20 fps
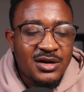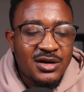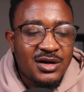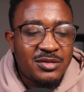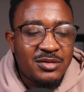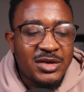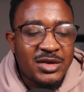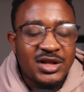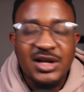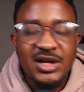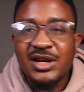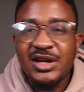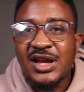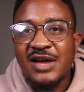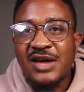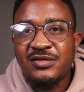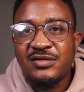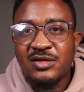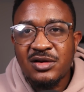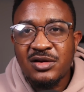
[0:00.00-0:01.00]
I think
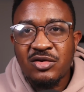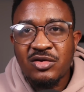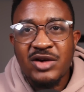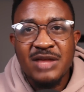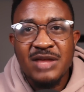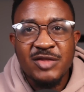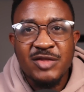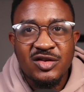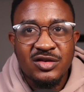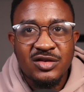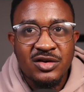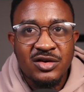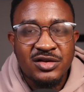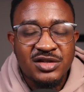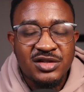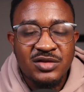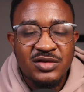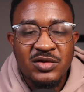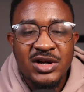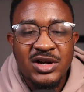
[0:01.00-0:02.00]
knife crime is
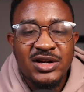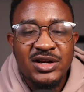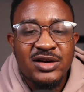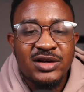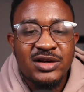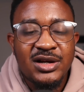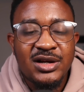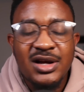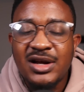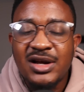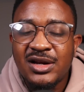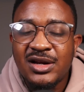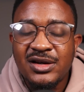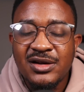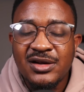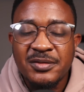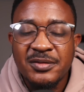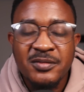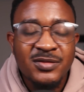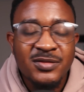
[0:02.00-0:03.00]
surging right now in
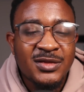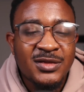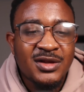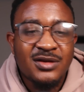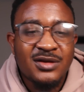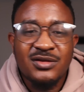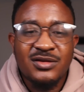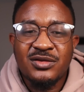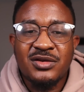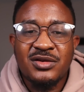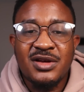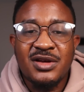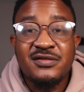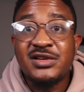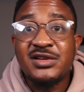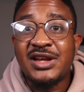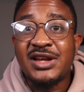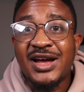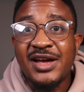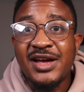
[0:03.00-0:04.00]
Canada. So
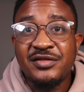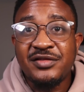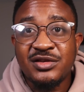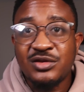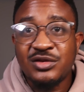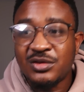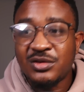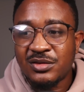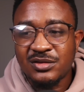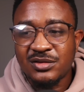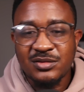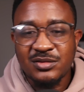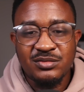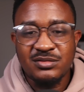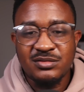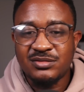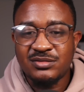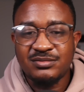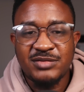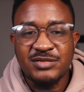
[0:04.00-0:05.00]
even knives, too, is
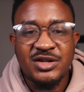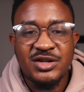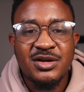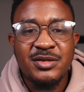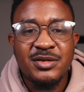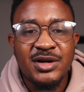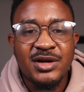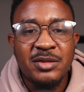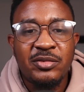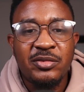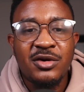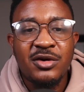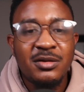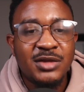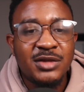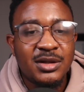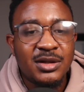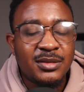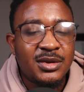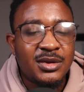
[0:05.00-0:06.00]
becoming a
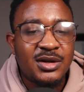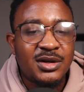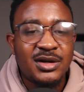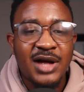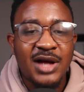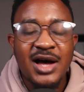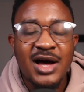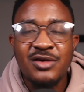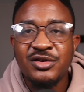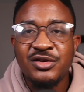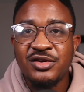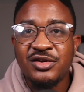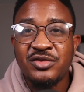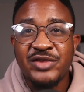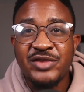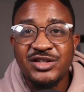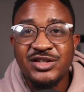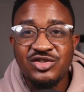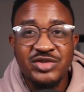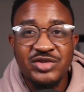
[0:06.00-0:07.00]
problem. How do you
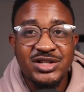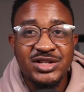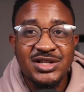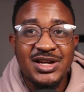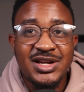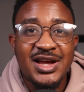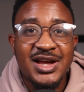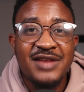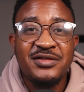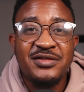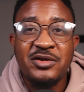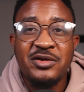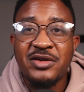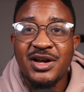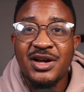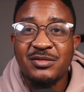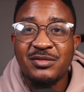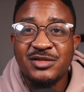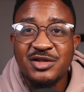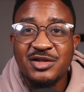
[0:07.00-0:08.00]
restrict a knife
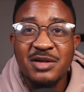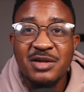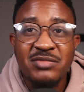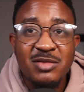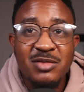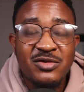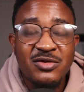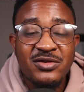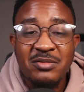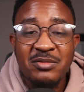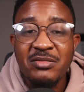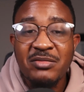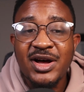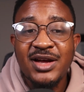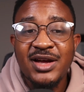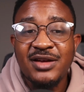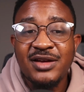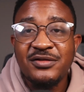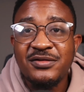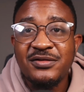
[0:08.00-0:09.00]
crime? Stop people from
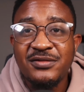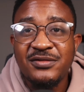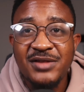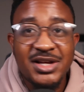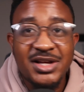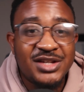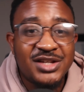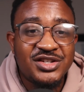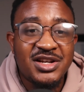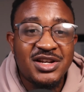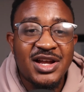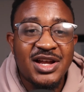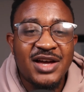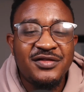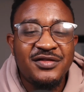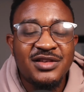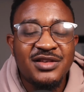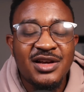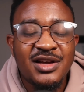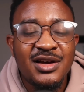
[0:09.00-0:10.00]
buying kitchen
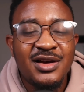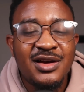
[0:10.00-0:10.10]
knives?